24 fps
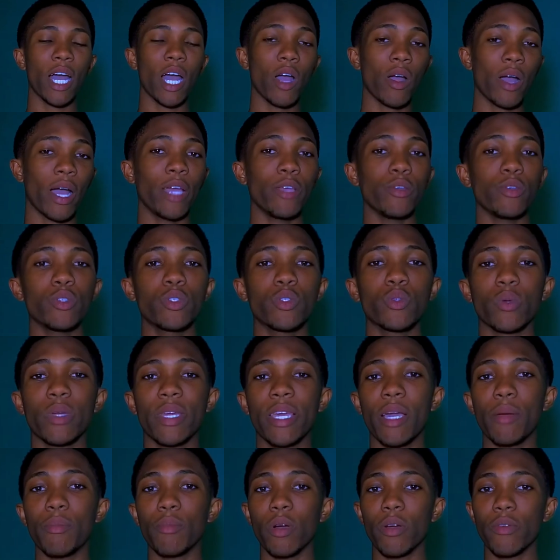how I used to
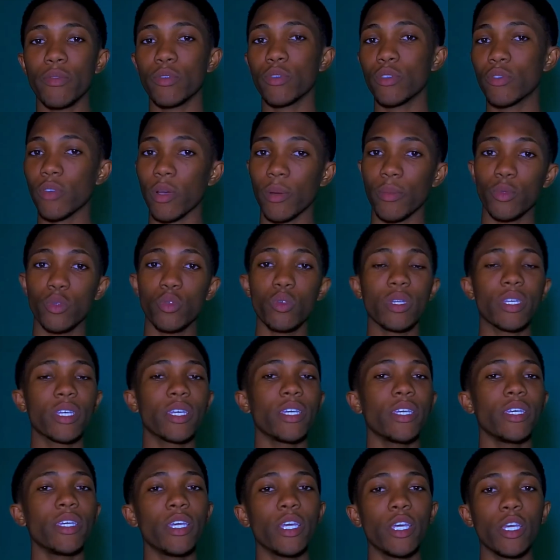get more views from
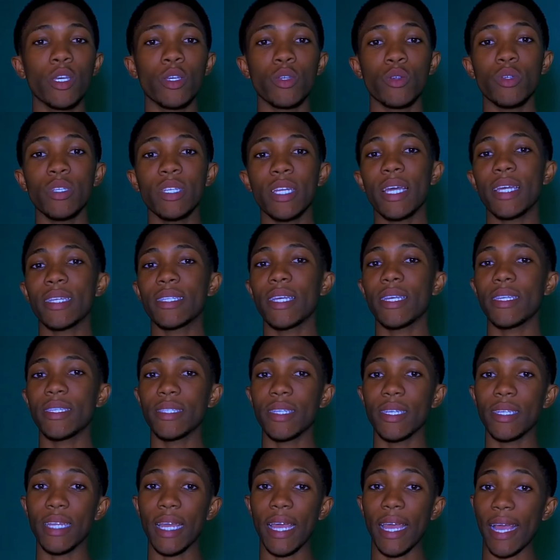UK, United
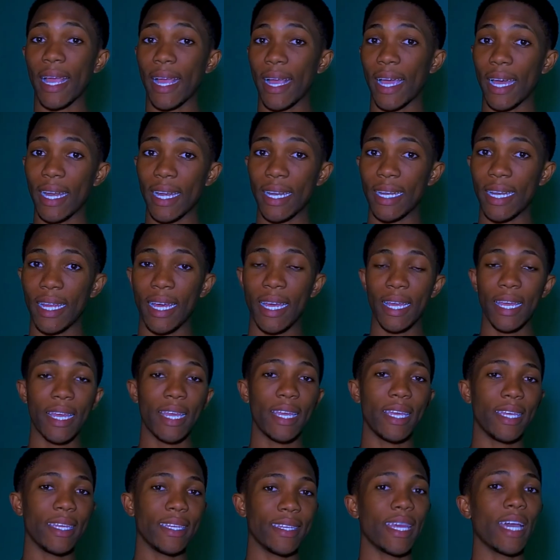States and Canada.
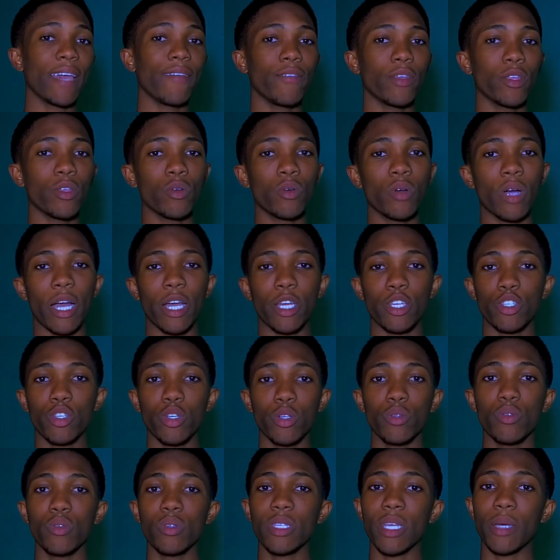And in that video I
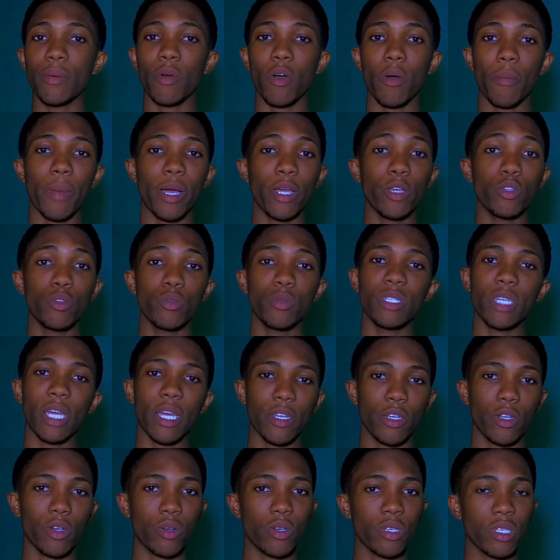showed you some of my YouTube
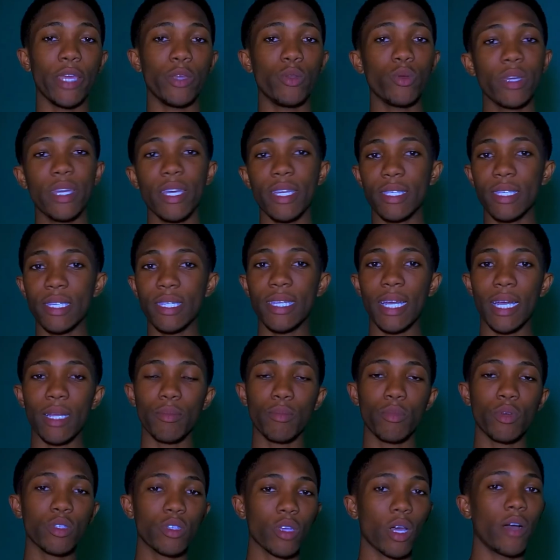channels and you can see that
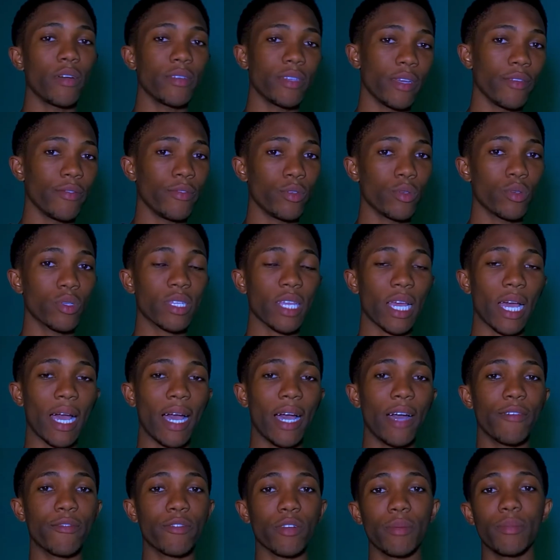most of the views
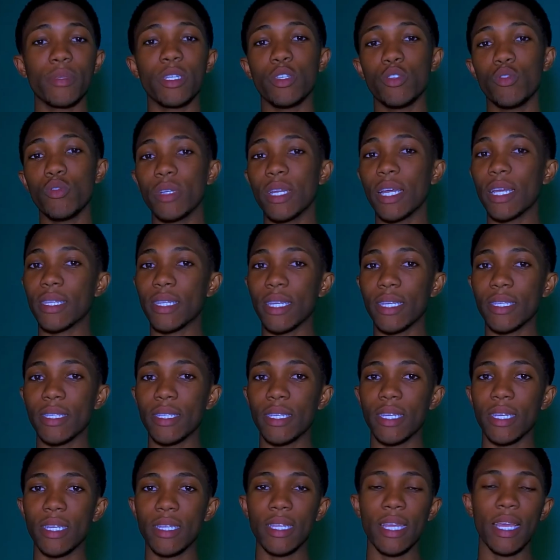are from the United
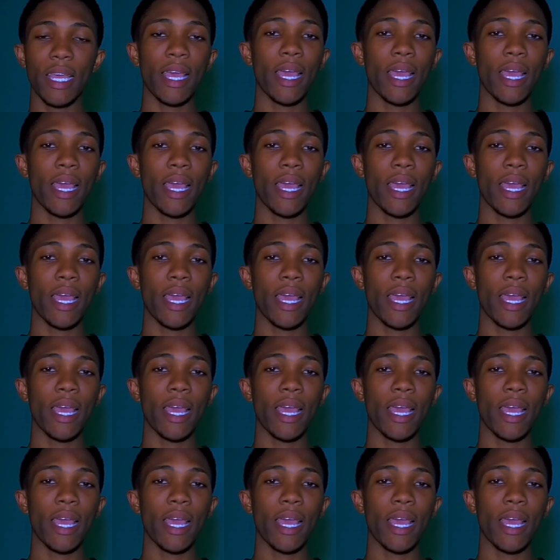States,